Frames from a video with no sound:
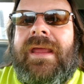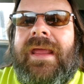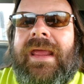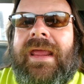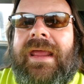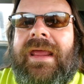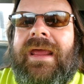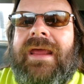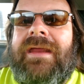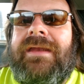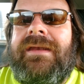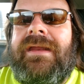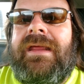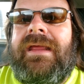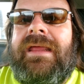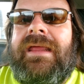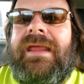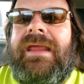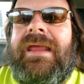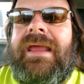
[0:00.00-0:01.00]
And
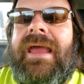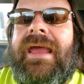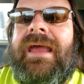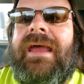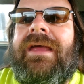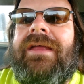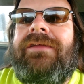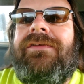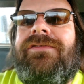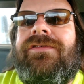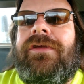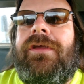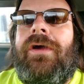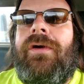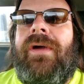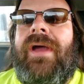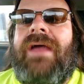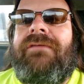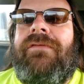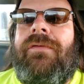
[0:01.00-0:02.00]
he had to
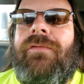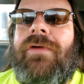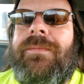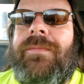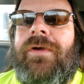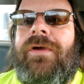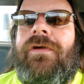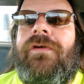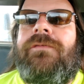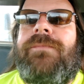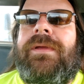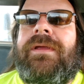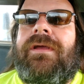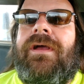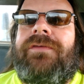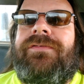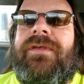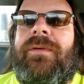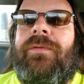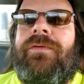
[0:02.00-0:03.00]
go have it removed
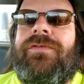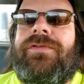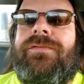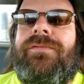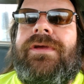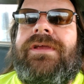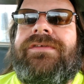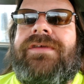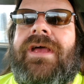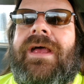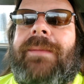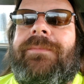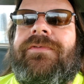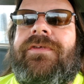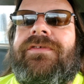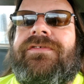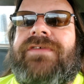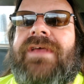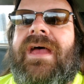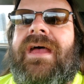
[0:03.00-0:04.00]
because it was 3 times
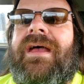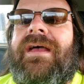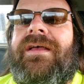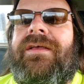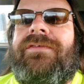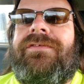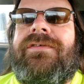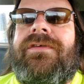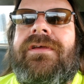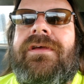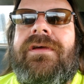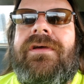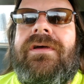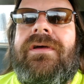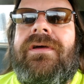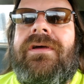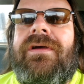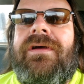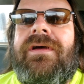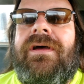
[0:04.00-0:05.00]
the size
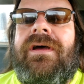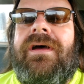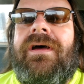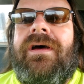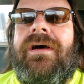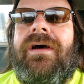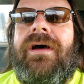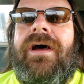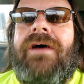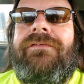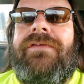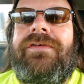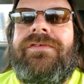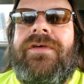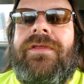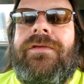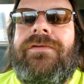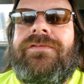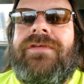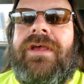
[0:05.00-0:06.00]
of his
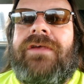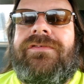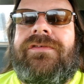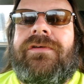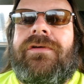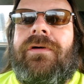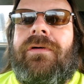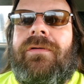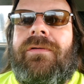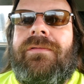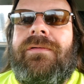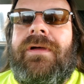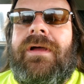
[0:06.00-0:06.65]
other testicle.